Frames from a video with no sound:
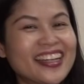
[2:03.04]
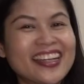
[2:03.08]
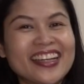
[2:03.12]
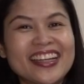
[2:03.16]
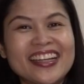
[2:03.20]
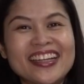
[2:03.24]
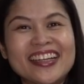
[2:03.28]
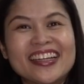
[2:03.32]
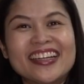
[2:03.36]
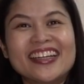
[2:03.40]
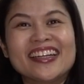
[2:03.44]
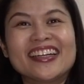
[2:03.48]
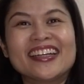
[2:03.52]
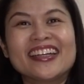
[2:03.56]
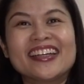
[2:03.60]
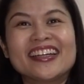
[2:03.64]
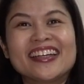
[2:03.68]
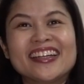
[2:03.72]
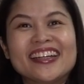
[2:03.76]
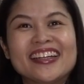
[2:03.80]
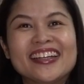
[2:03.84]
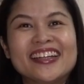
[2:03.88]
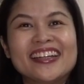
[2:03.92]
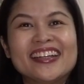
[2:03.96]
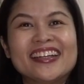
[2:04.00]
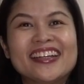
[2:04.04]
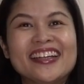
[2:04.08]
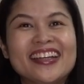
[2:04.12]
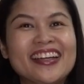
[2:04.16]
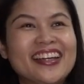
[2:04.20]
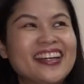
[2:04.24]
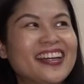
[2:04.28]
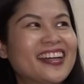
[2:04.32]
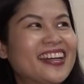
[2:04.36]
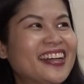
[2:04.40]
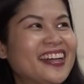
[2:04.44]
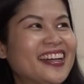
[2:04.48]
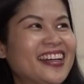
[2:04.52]

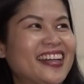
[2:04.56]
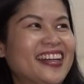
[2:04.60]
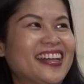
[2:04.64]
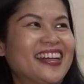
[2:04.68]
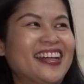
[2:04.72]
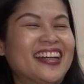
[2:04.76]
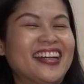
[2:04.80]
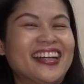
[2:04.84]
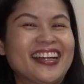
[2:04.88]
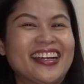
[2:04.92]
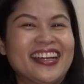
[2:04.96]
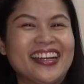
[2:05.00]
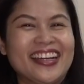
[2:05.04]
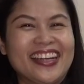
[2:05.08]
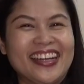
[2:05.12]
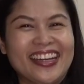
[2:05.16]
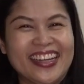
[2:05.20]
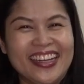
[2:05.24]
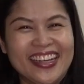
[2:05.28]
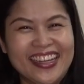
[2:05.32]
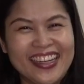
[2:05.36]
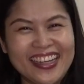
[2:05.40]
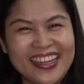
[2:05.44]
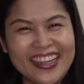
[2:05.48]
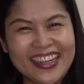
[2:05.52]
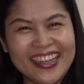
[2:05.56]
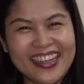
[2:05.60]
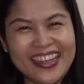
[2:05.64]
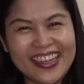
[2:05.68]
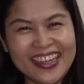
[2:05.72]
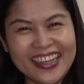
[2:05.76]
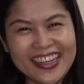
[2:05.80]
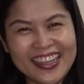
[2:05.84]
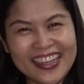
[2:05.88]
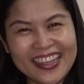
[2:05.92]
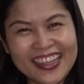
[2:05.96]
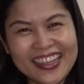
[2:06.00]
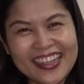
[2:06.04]

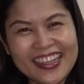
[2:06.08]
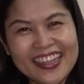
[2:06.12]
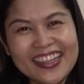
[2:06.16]
This person isn't speaking.